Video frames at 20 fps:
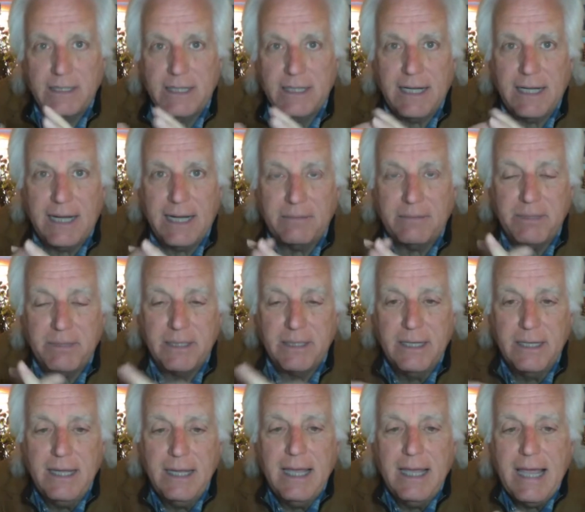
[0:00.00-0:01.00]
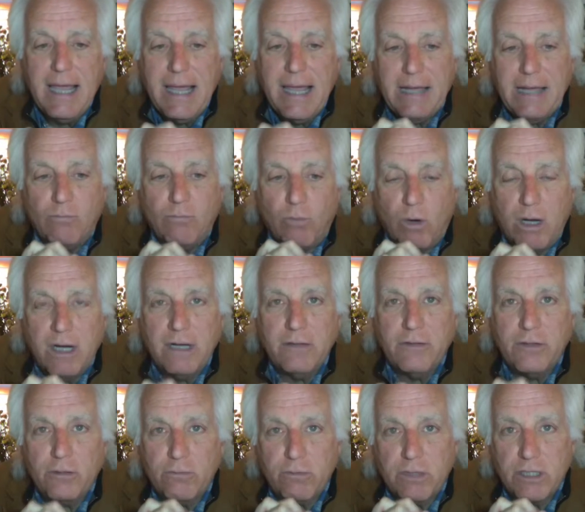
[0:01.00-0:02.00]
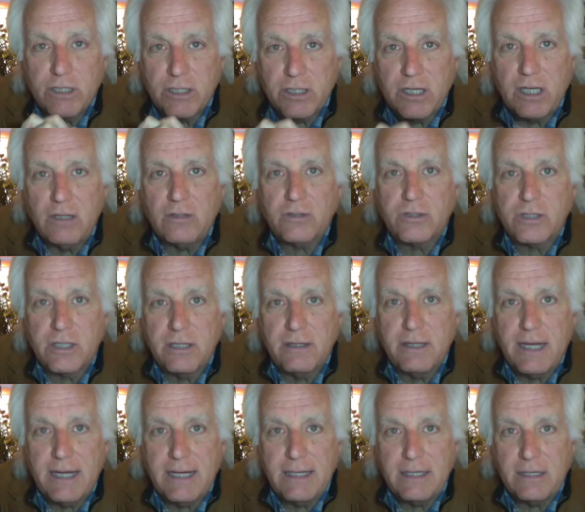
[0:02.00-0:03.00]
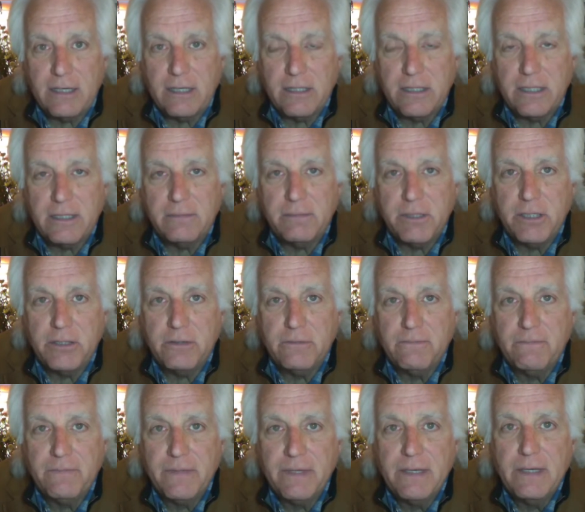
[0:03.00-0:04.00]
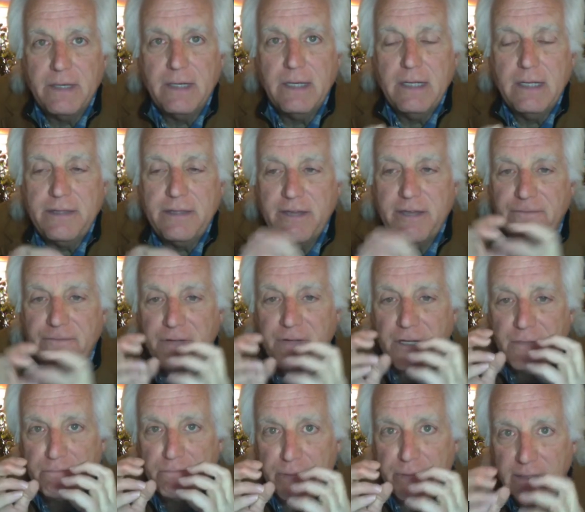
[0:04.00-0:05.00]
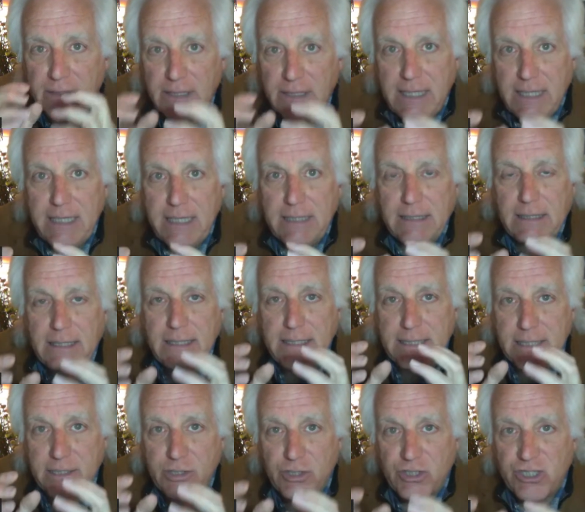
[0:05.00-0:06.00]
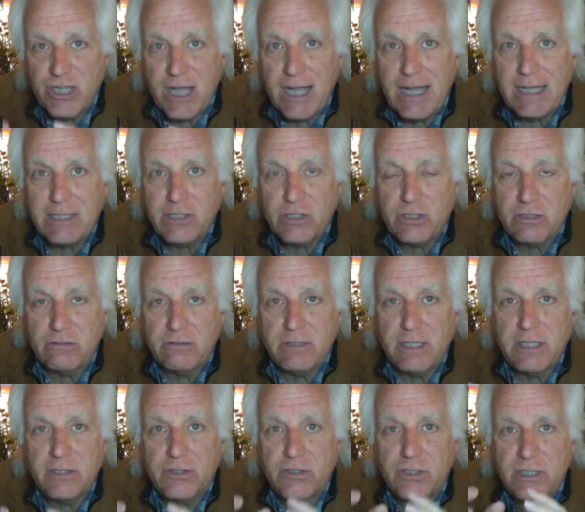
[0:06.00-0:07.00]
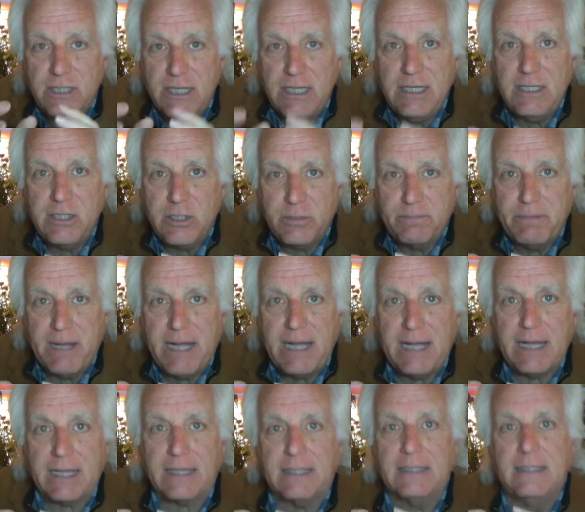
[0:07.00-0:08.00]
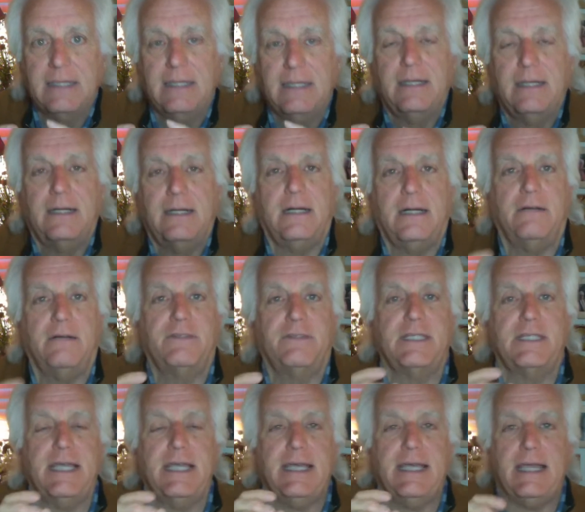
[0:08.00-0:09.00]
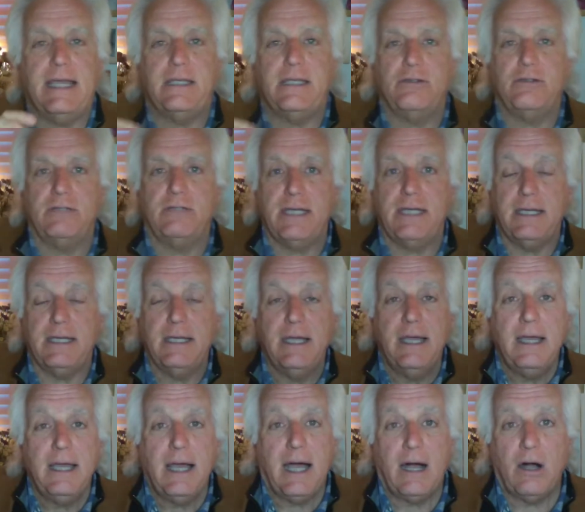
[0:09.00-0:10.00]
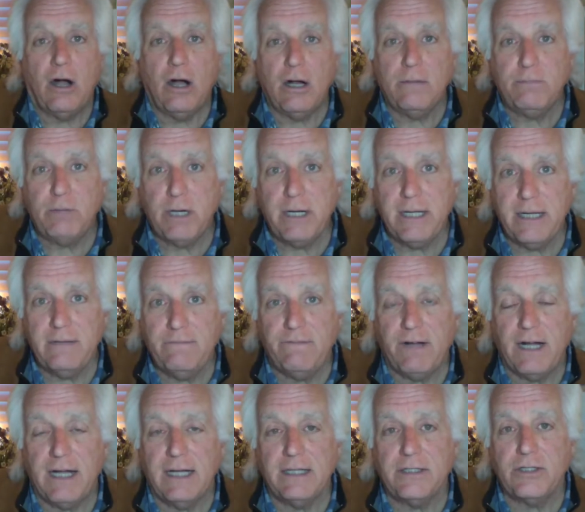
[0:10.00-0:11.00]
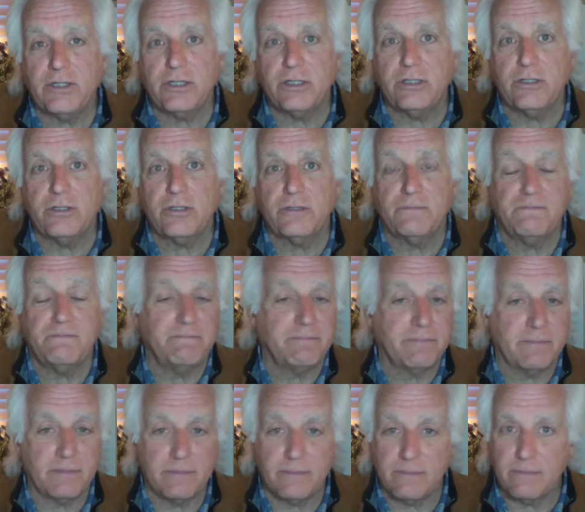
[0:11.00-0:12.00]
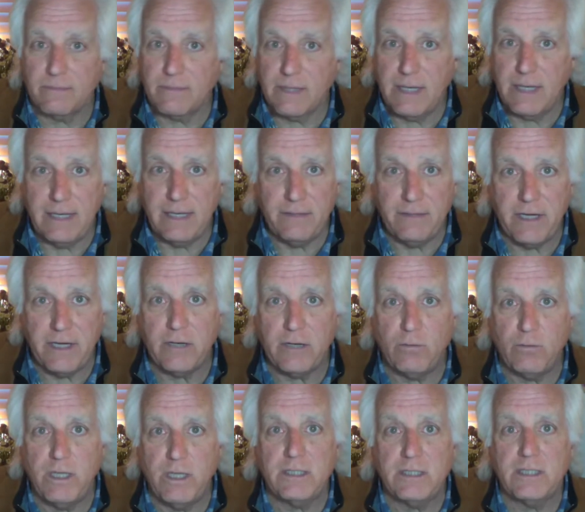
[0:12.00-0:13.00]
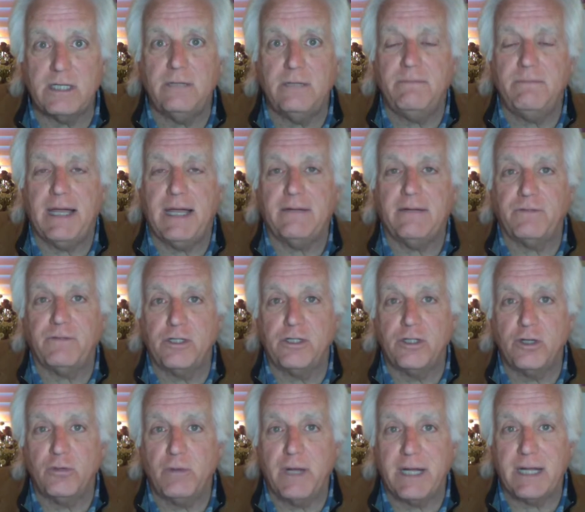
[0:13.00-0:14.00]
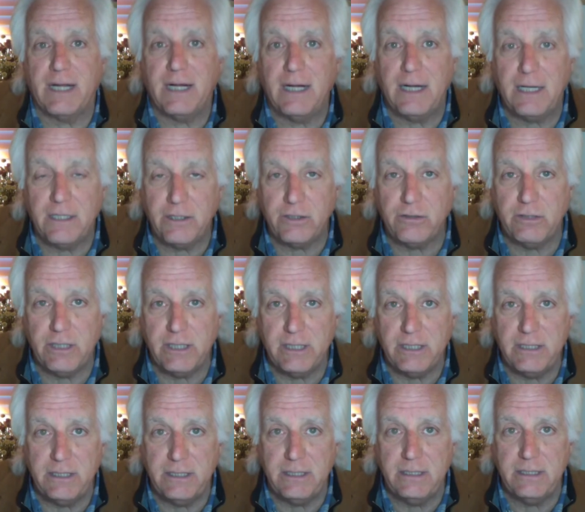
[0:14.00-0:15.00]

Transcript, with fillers: to happen. And one of the results of that, RW, the completely disastrous DSPAC of CAUD. Abri Advisors in their wisdom, after doing 100